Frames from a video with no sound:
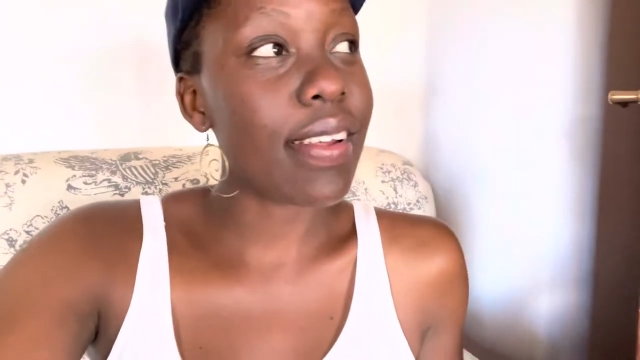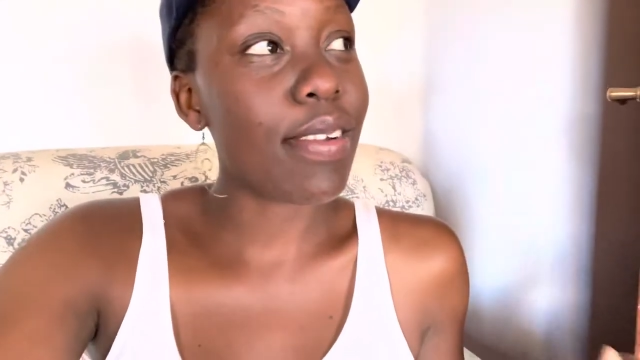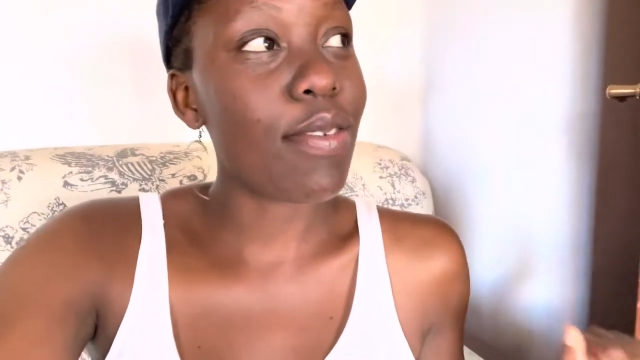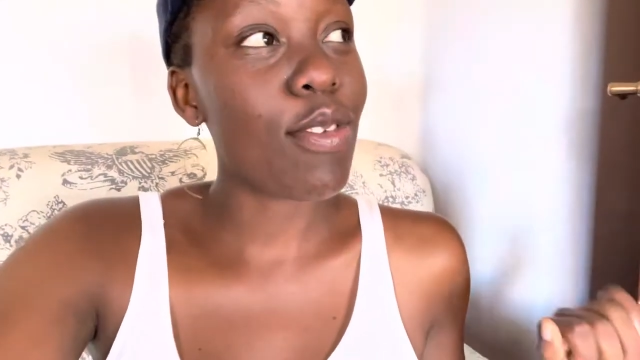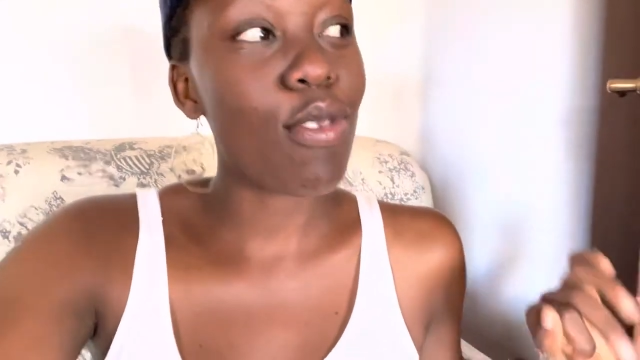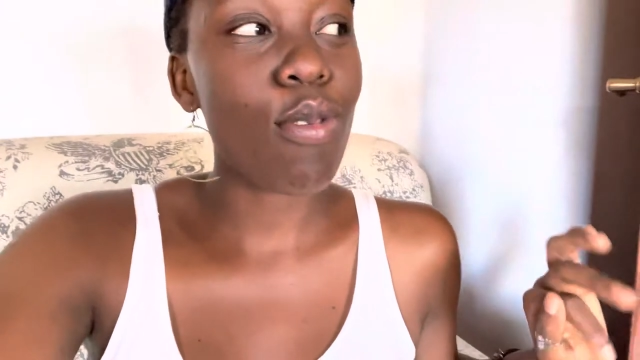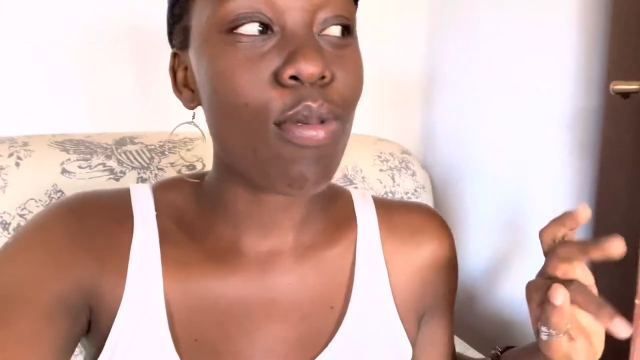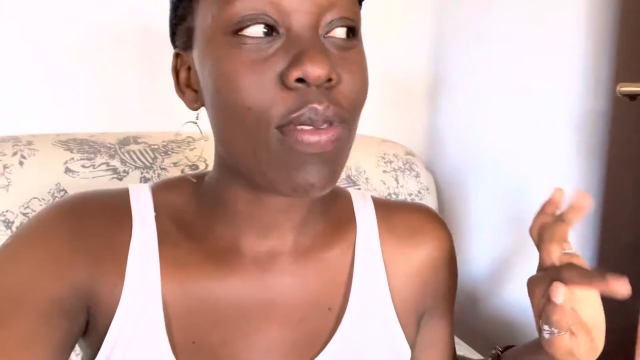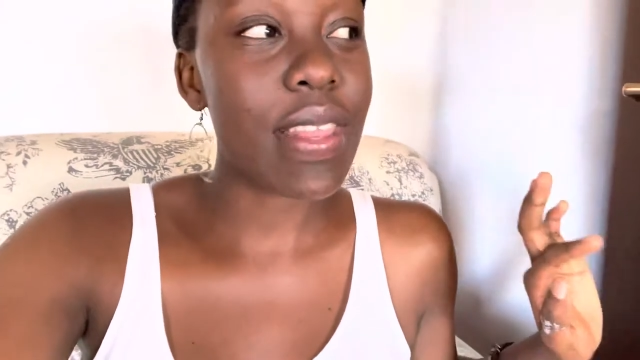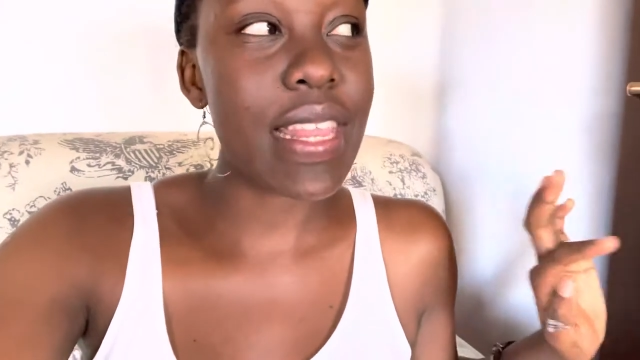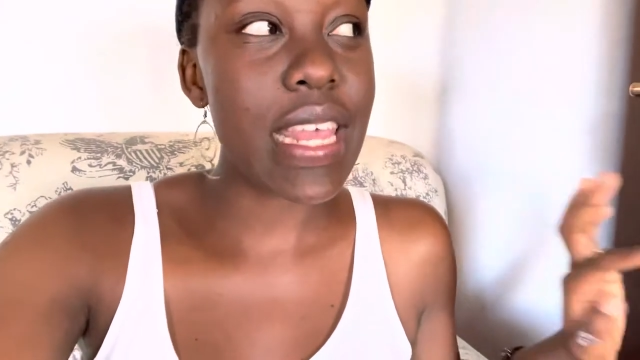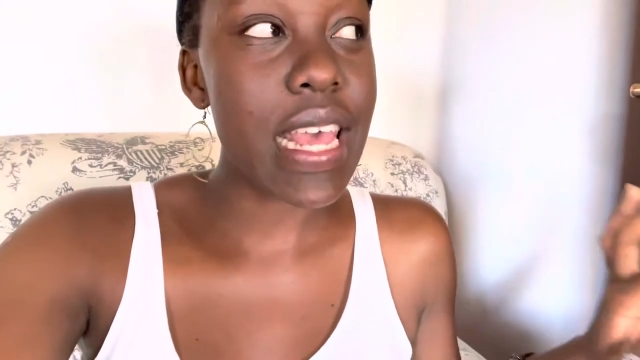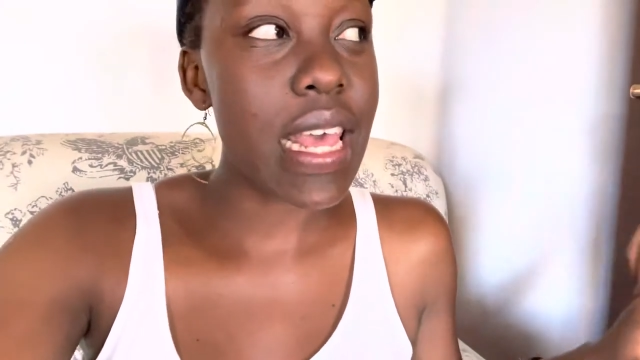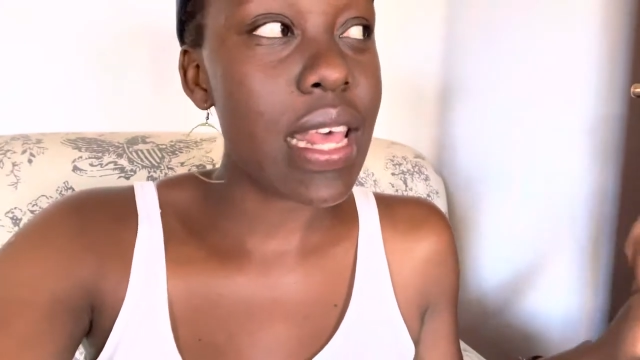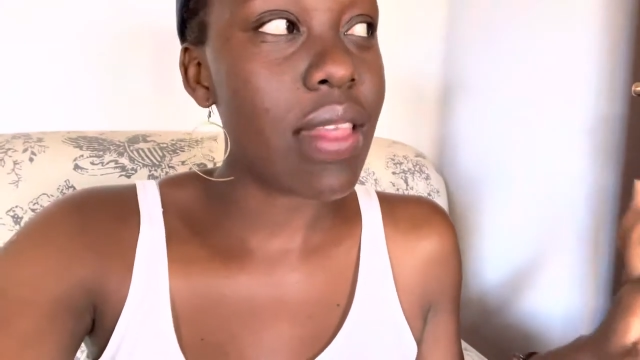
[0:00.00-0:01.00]
and also
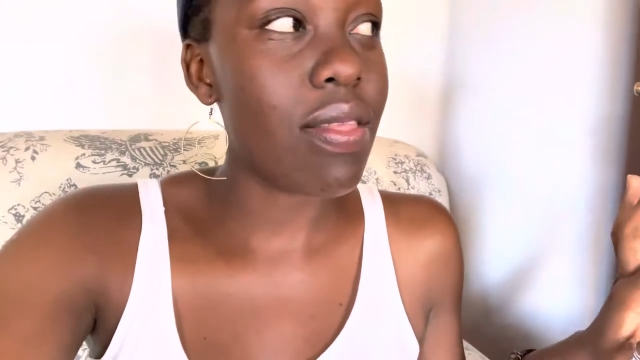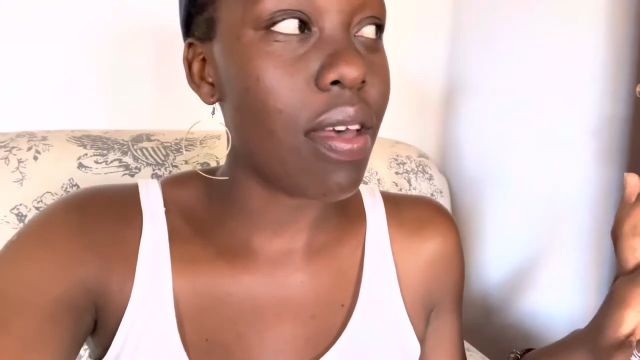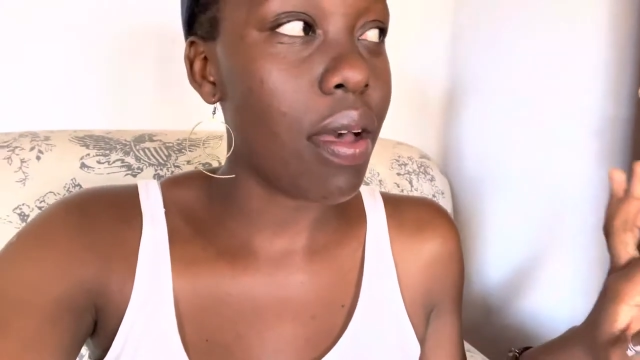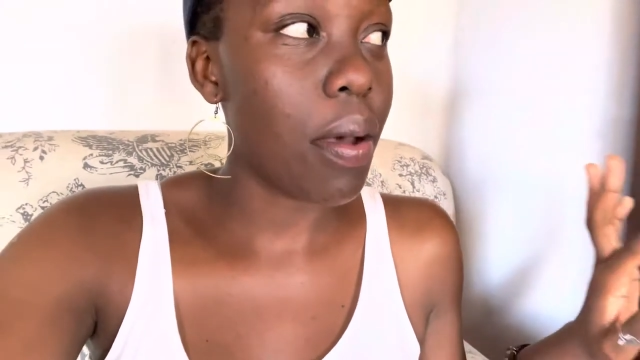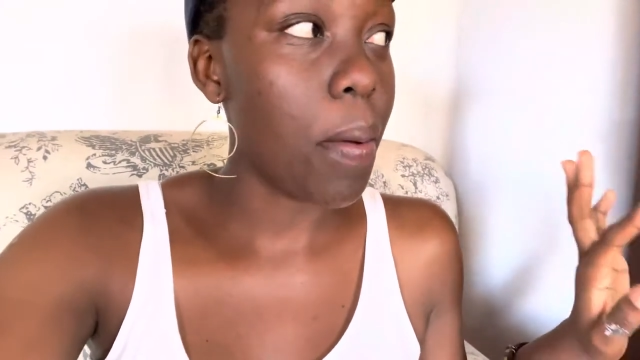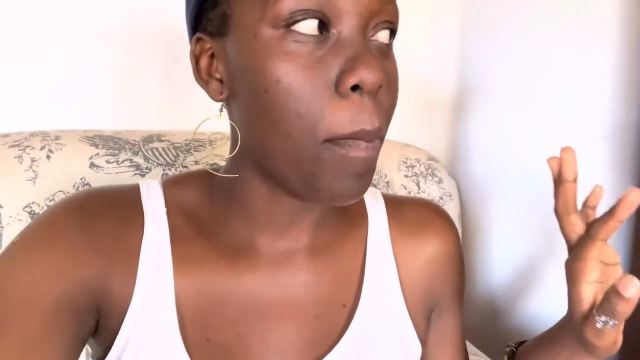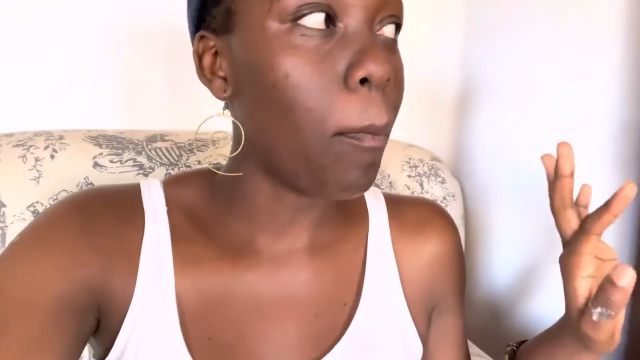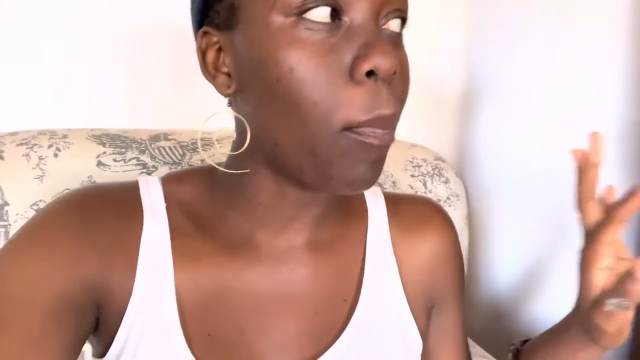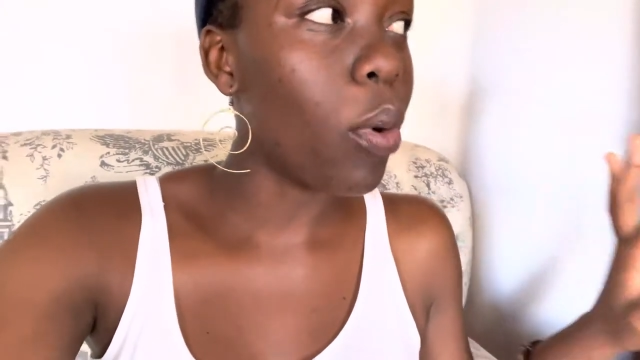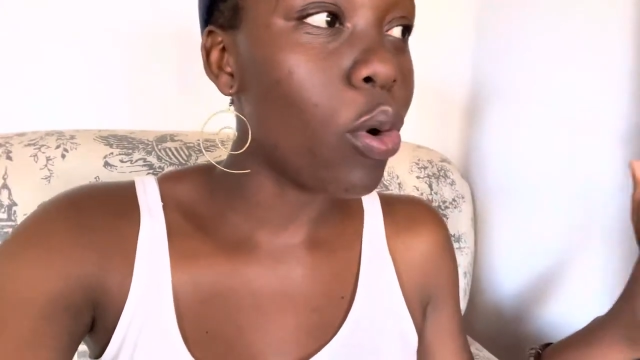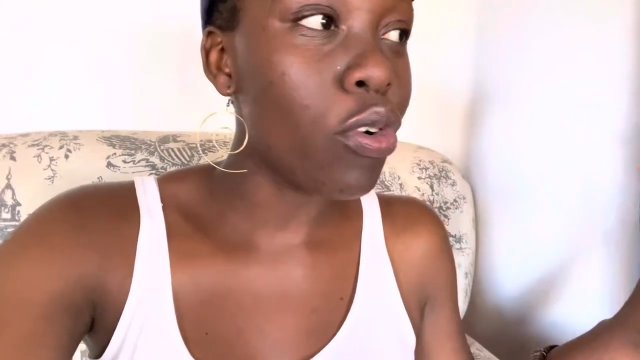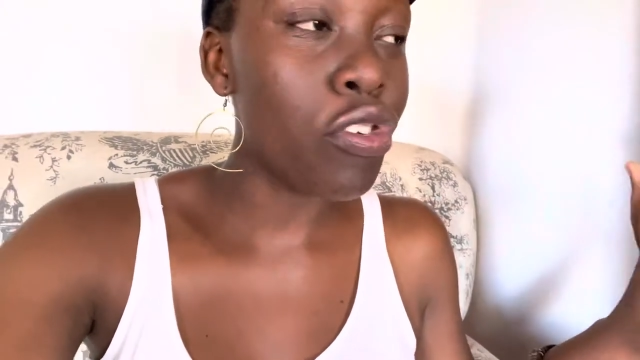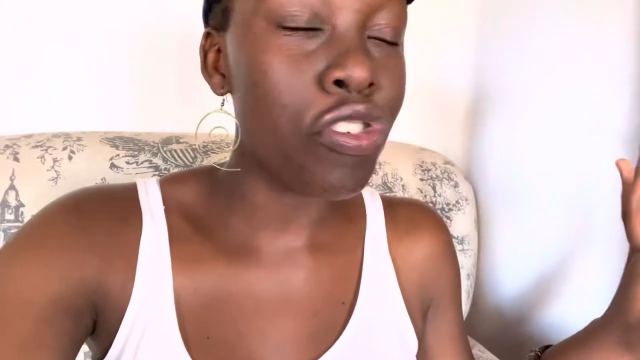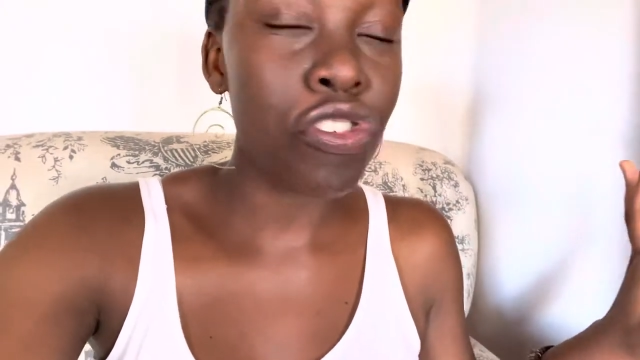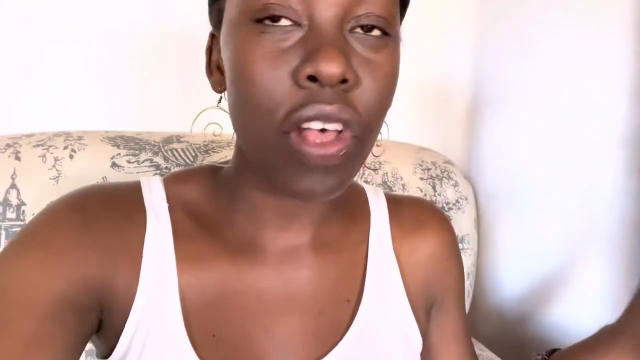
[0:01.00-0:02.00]
see the
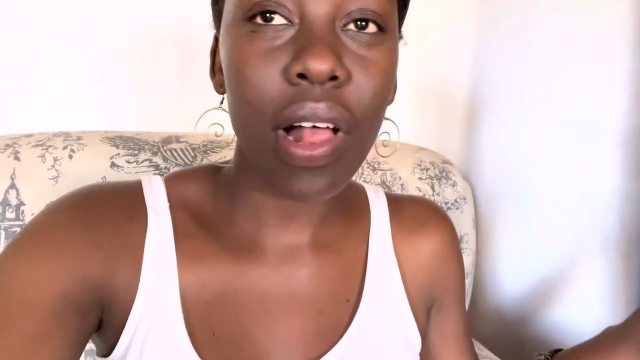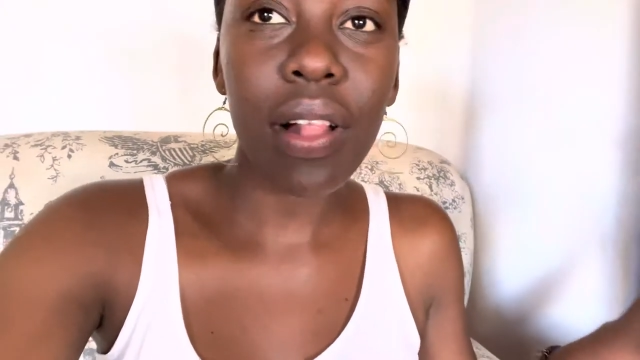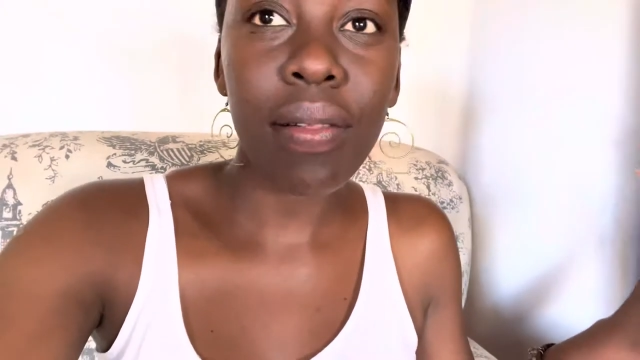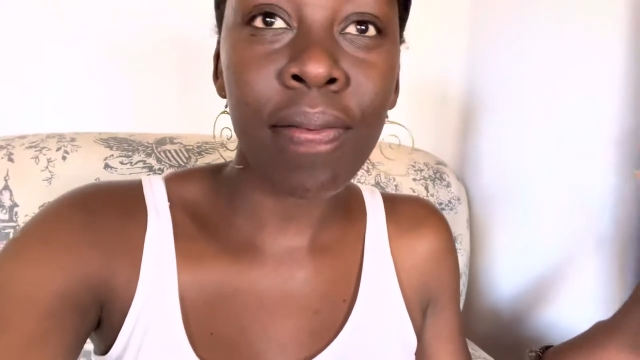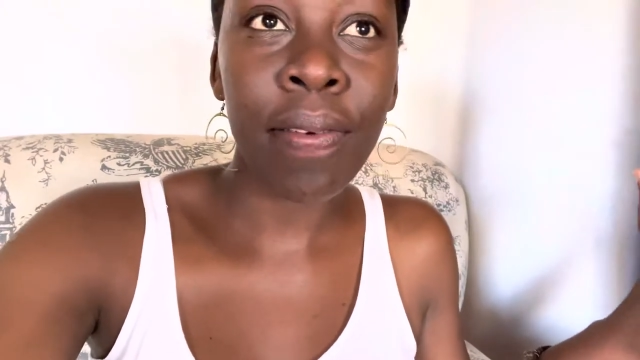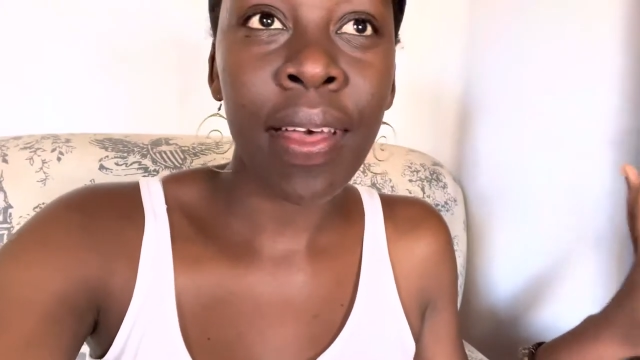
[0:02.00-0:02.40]
bookshelf.